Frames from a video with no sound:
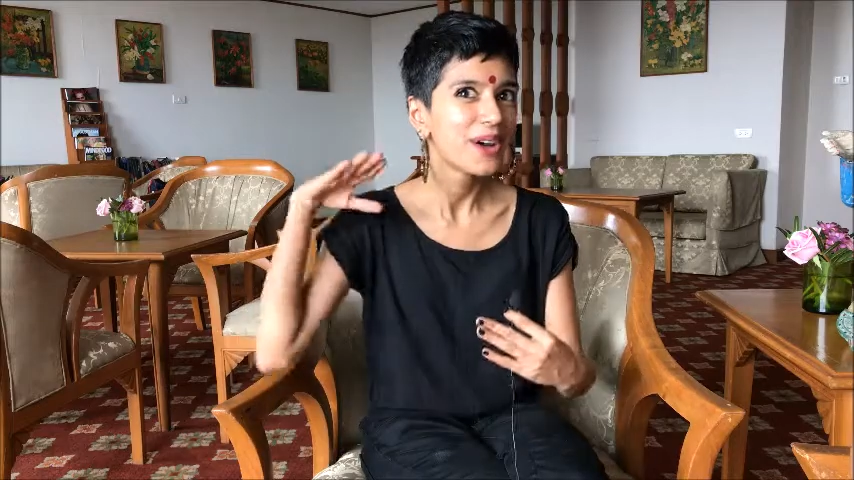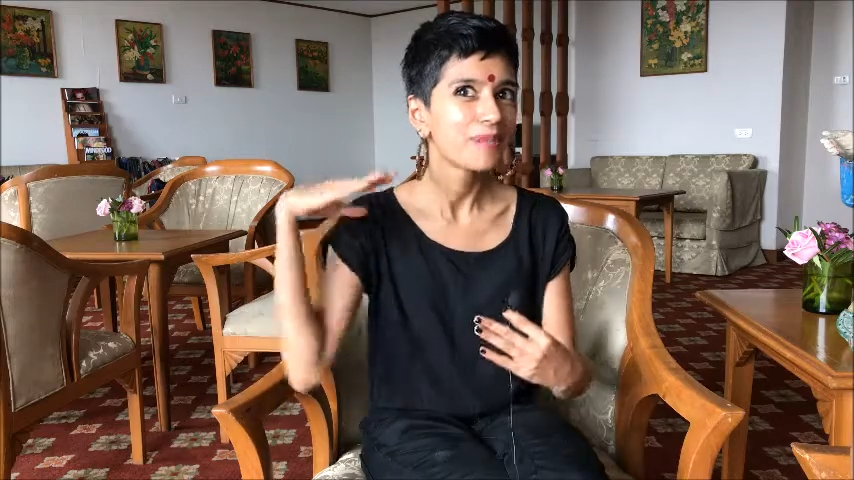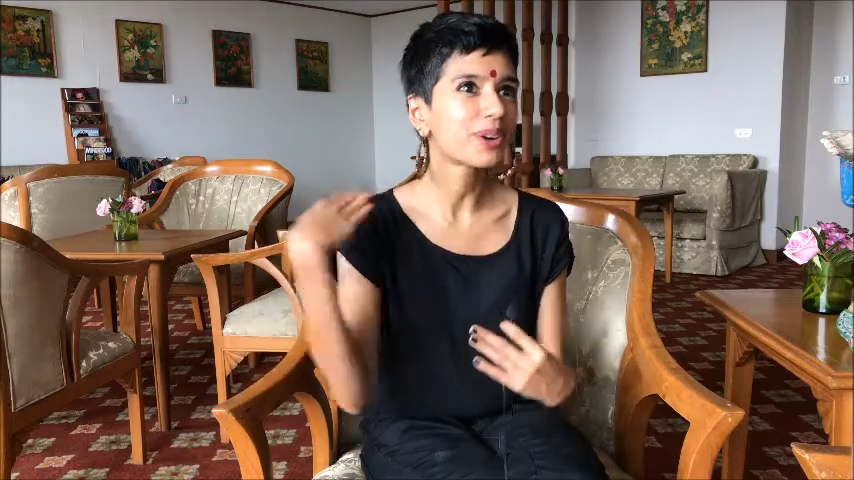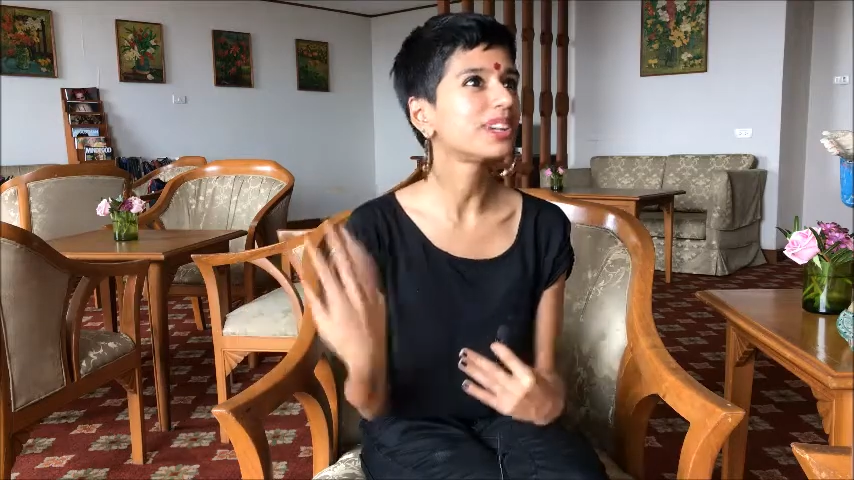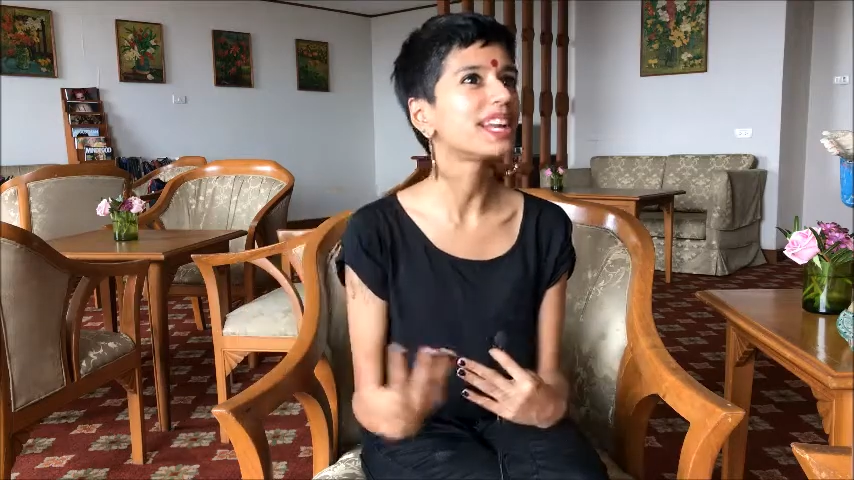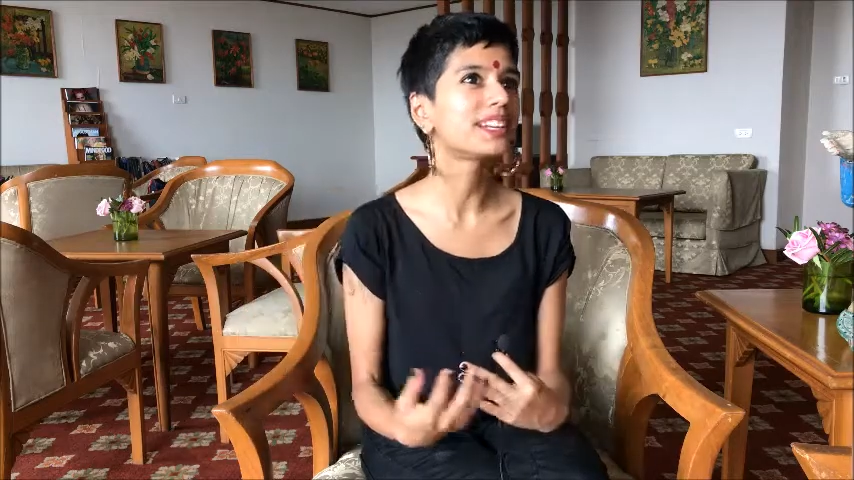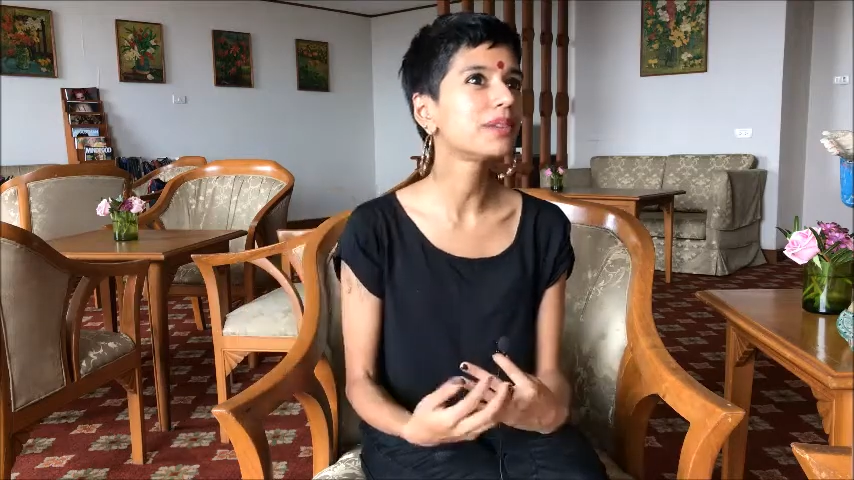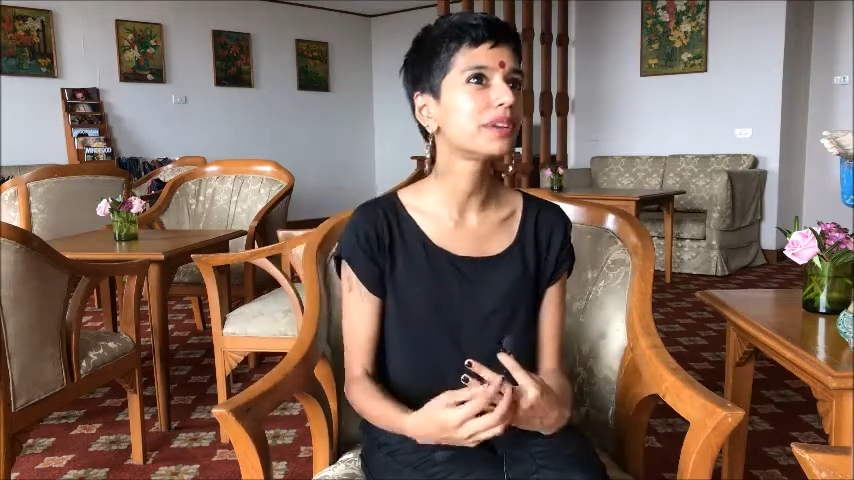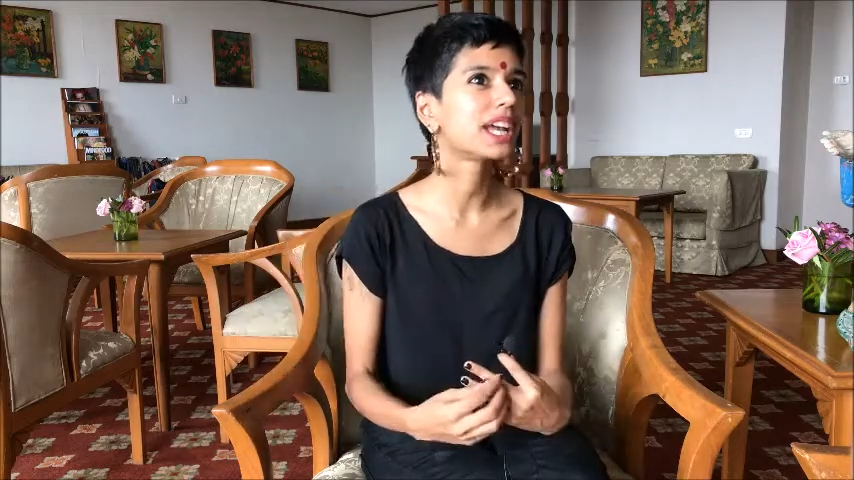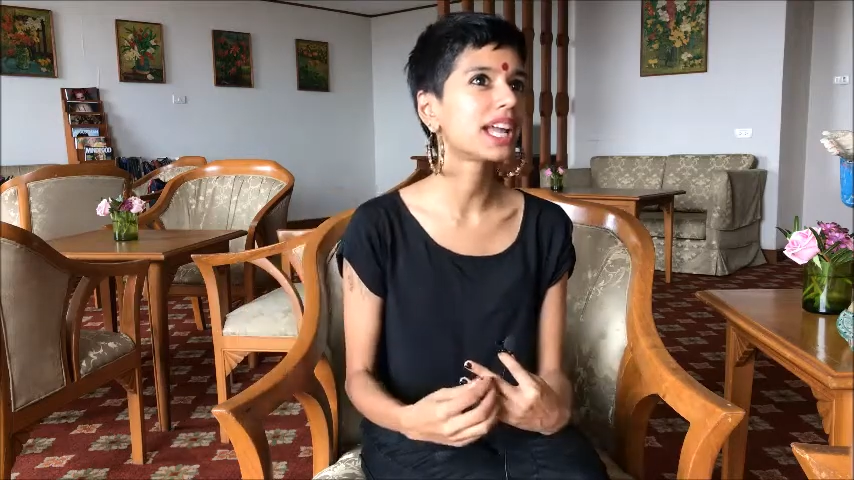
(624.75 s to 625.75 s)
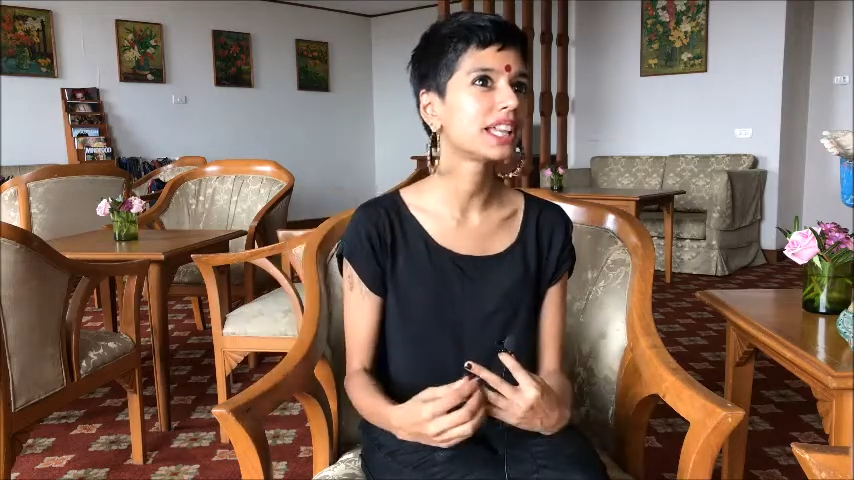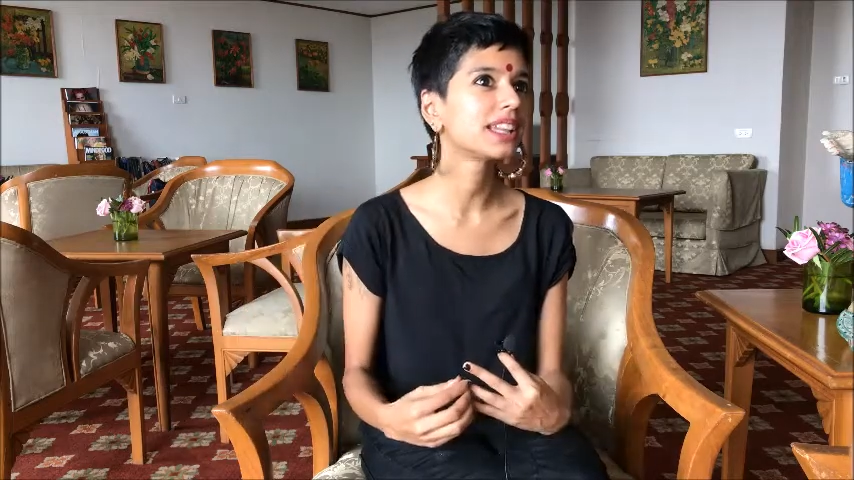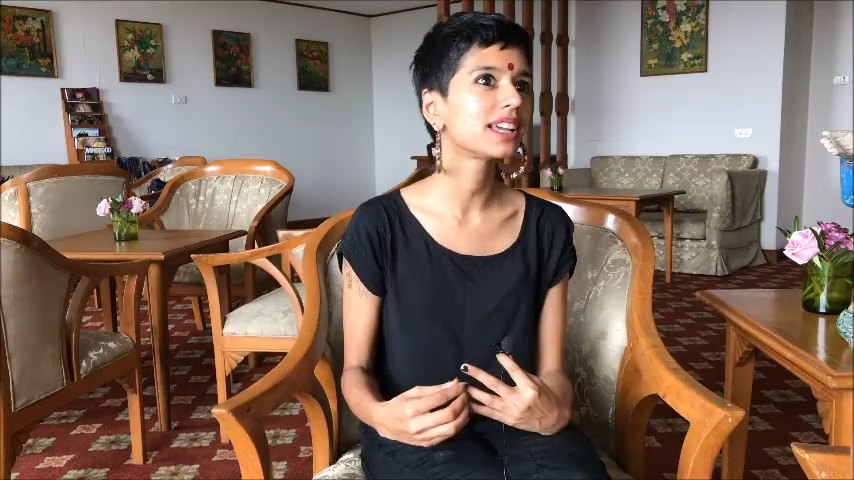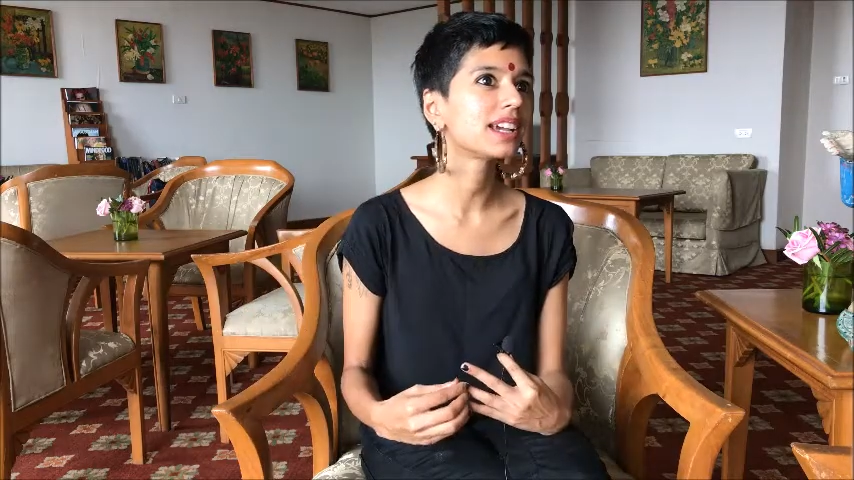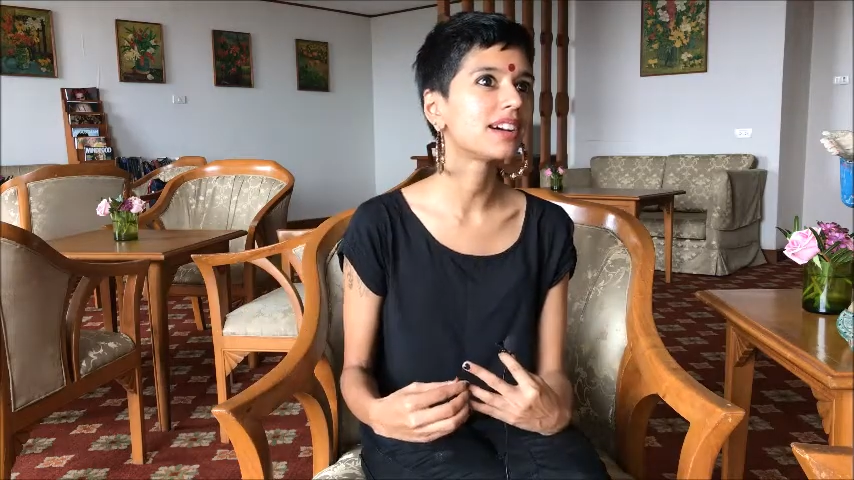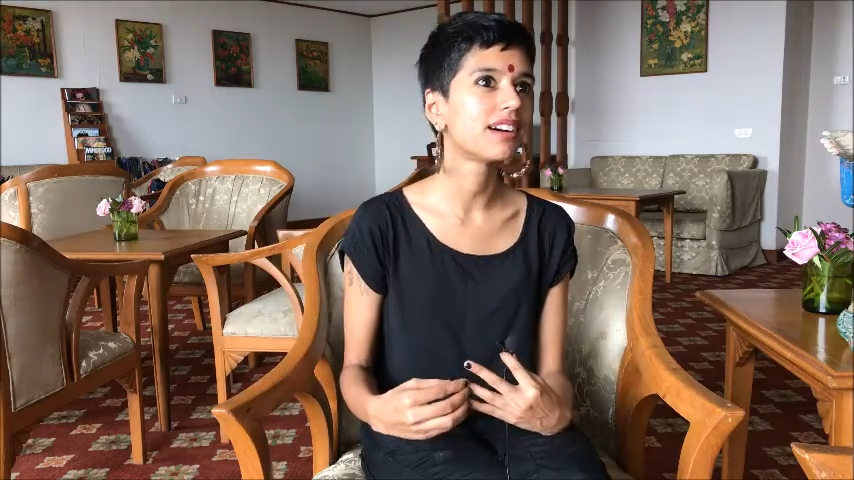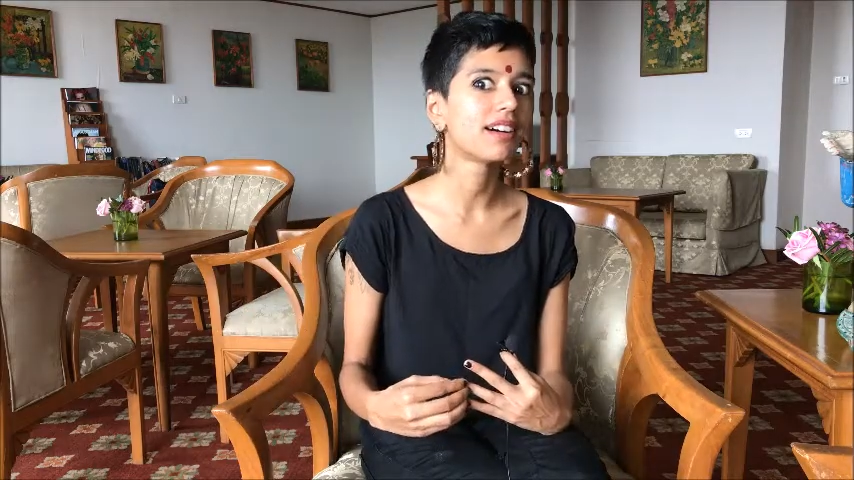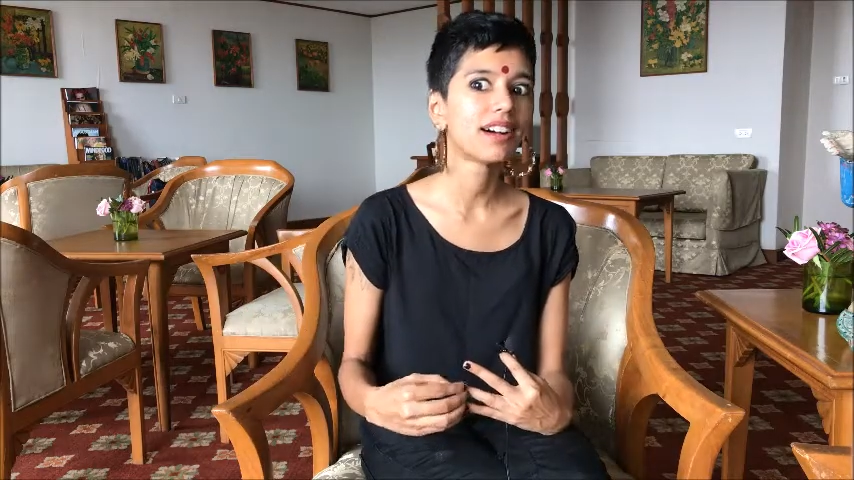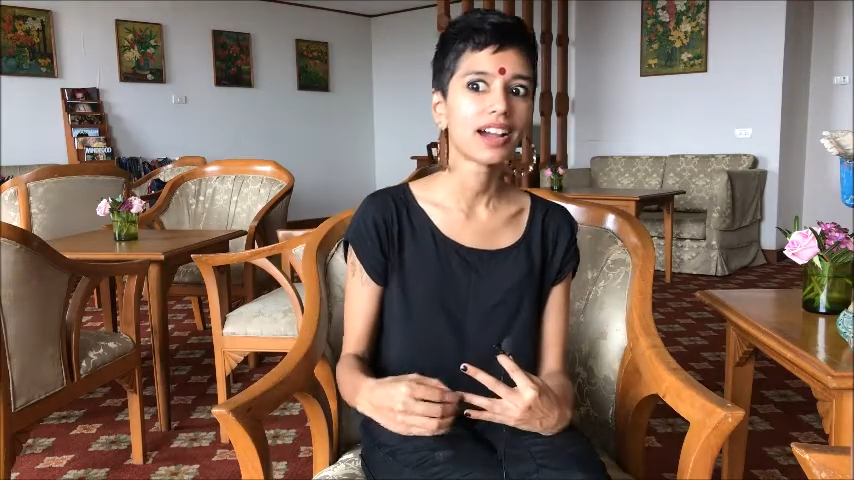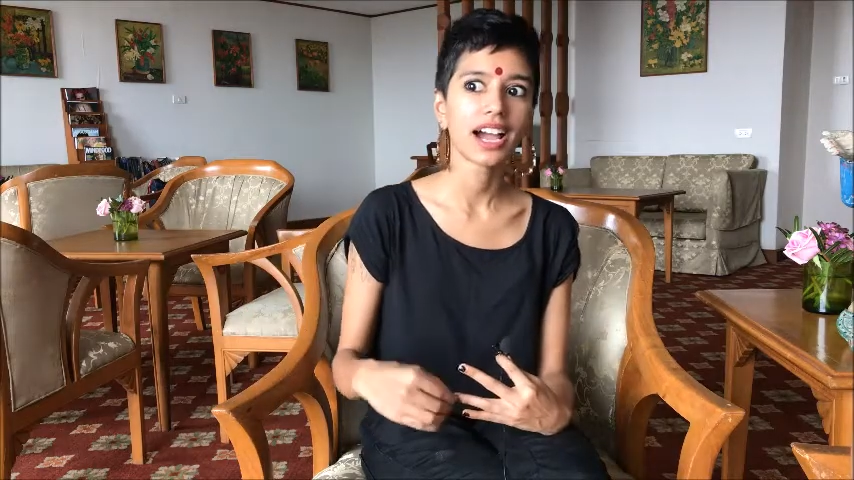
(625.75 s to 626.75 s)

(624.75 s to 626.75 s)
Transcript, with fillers: protected me, and I think uh,